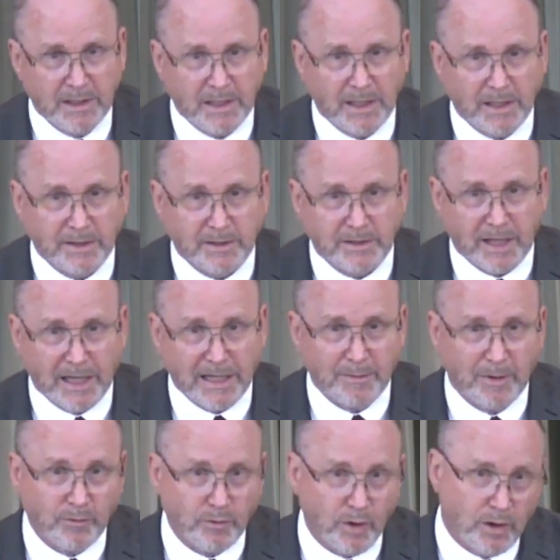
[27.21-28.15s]
And
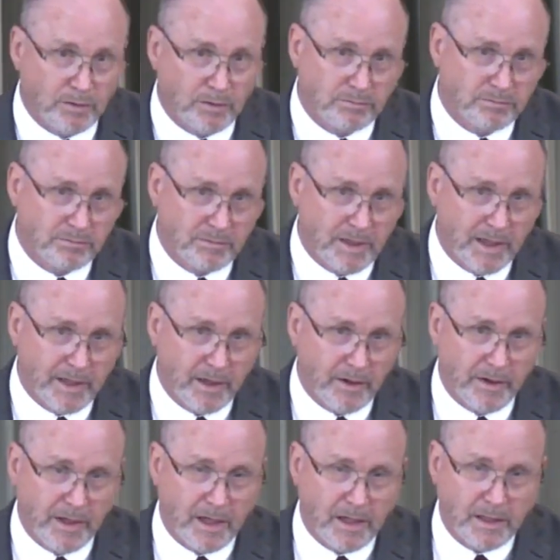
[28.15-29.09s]
Solomon wrote not
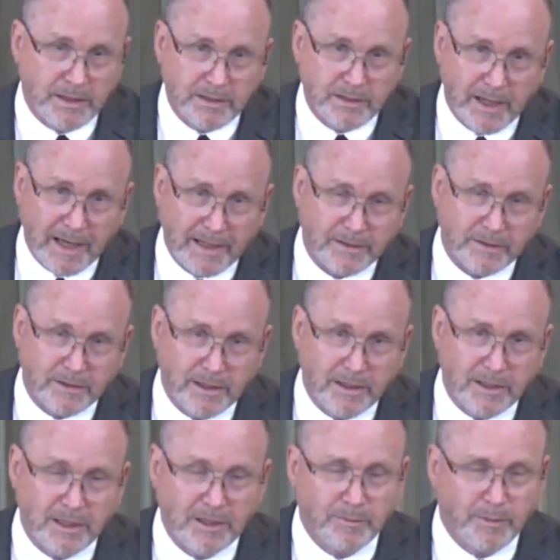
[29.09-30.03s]
only
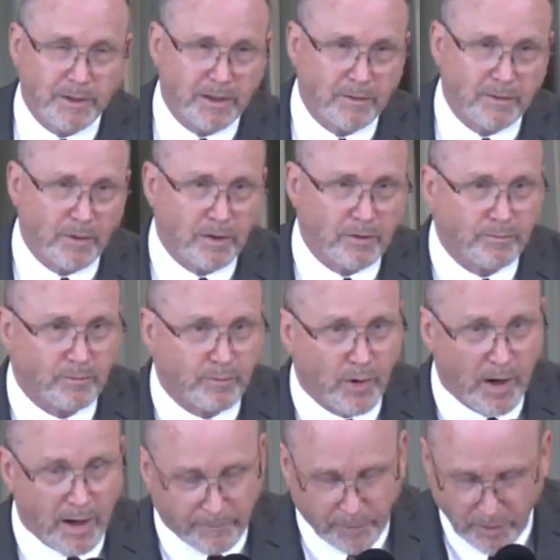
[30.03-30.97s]
Ecclesiastes, but he wrote
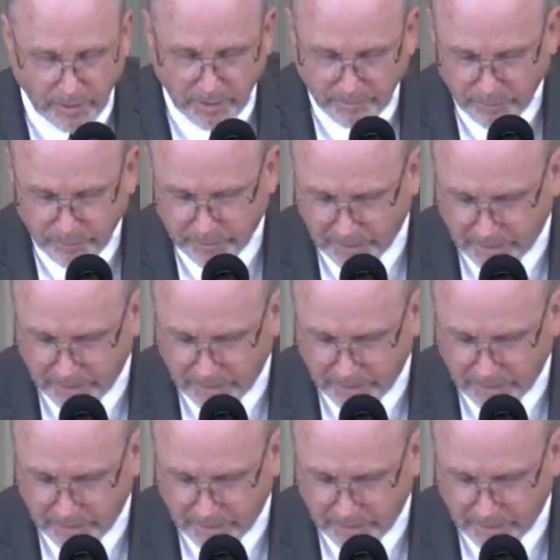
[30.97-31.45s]
Proverbs.